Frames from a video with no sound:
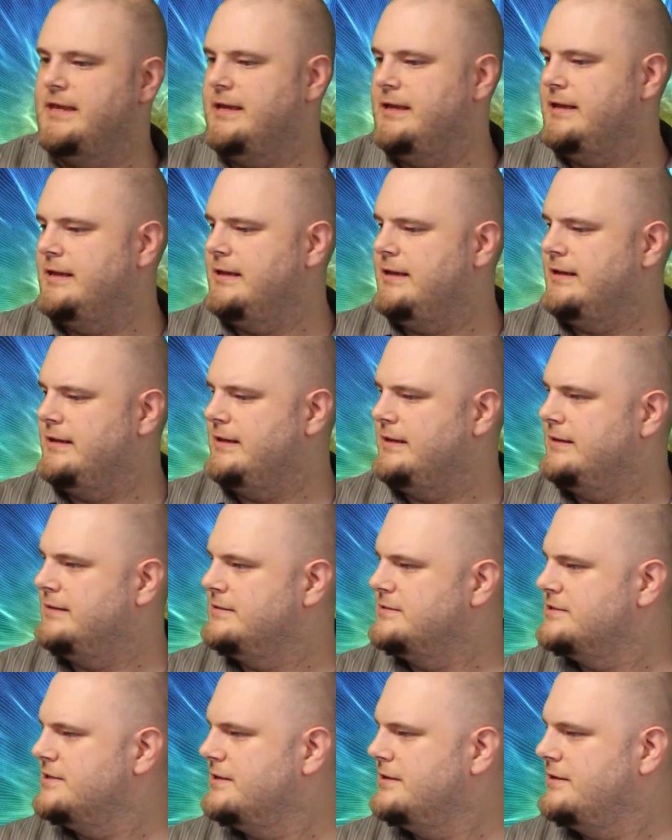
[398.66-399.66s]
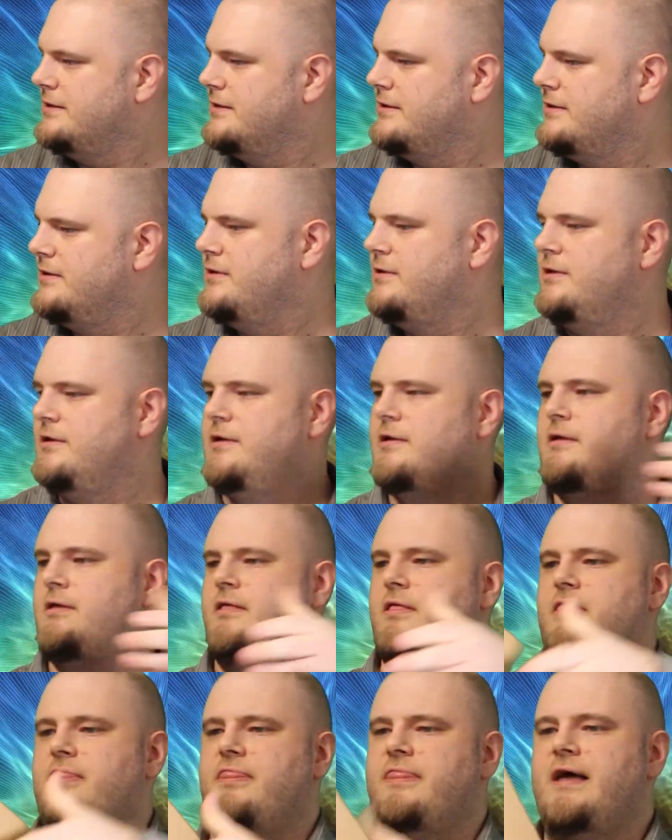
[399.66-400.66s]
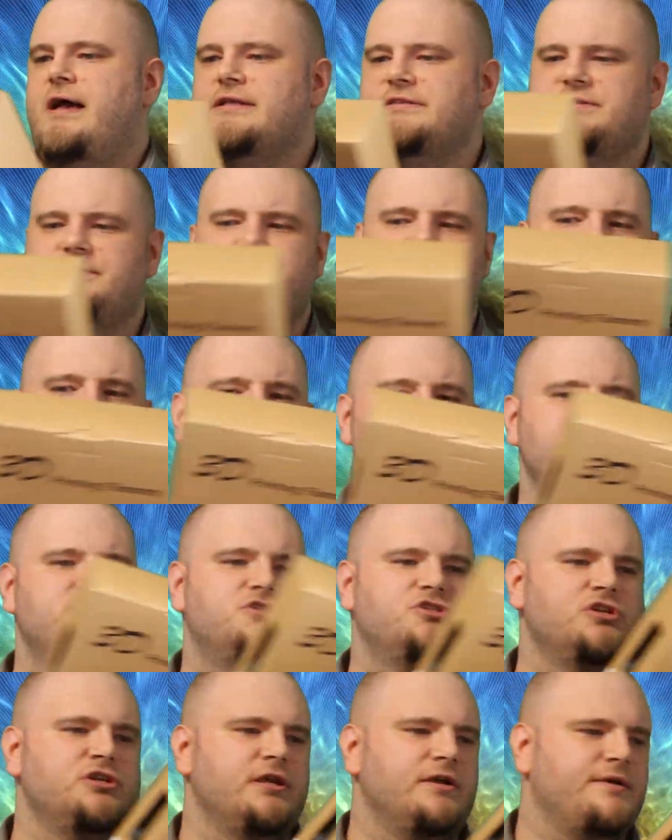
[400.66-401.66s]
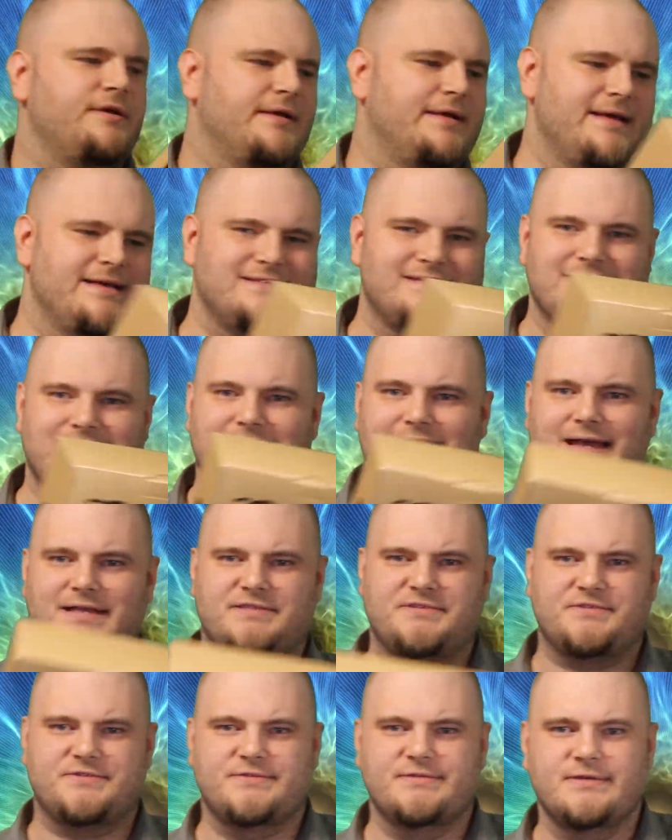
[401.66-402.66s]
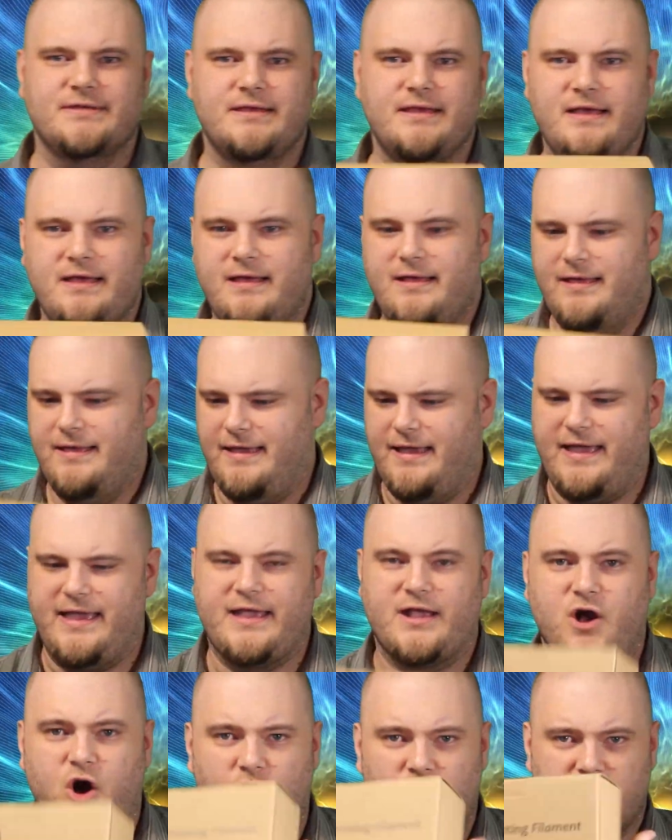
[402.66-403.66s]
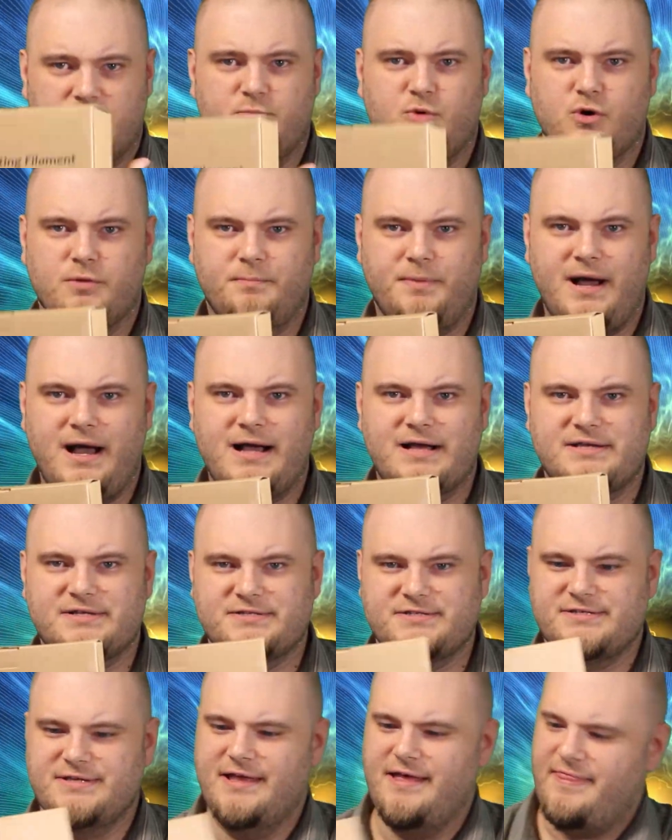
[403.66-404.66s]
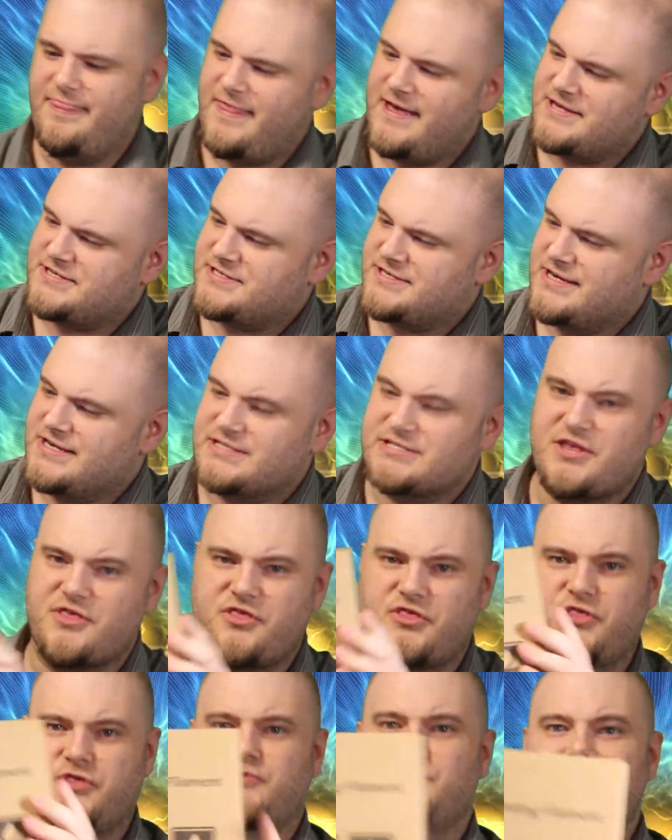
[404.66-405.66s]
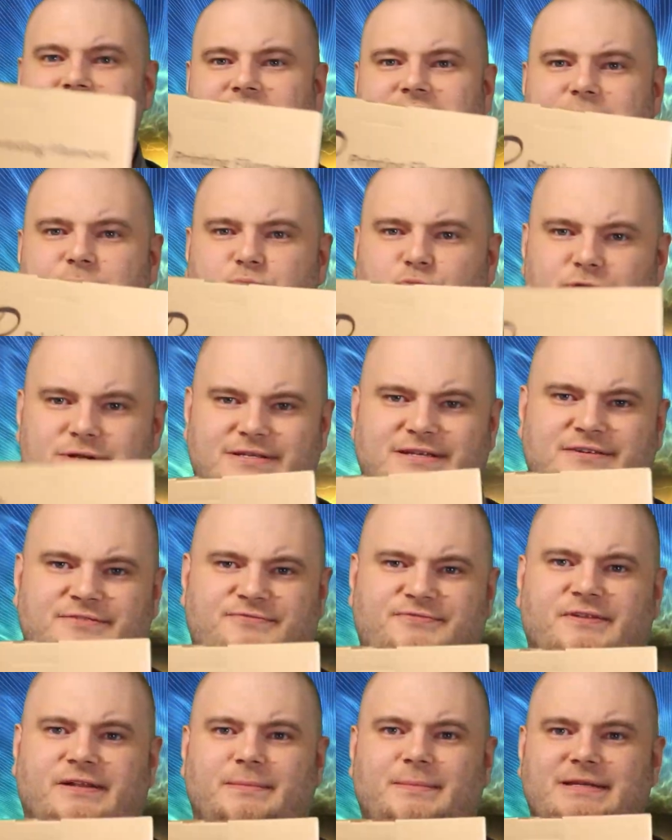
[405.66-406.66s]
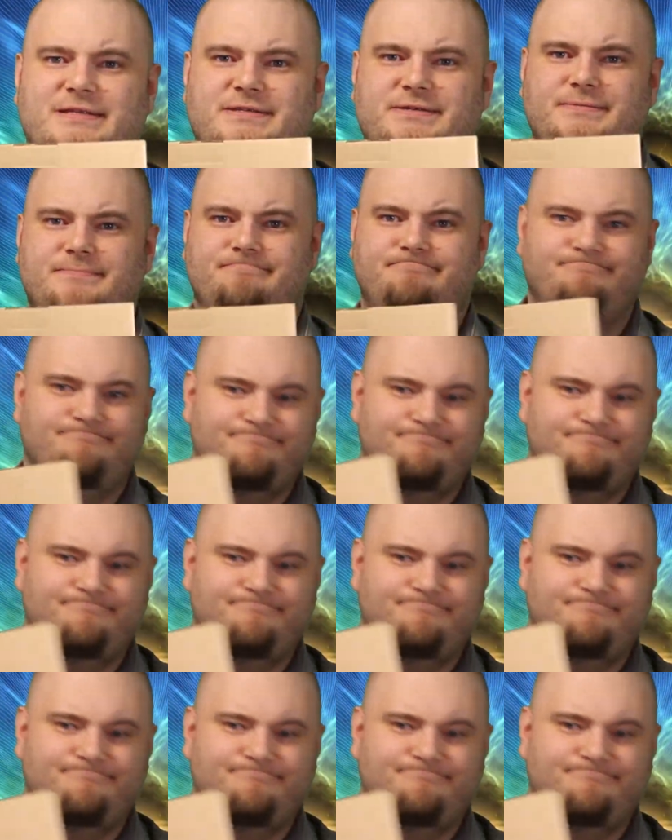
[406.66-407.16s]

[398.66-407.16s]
And that's about as generic as it gets. A cardboard box that says 3D printing filament.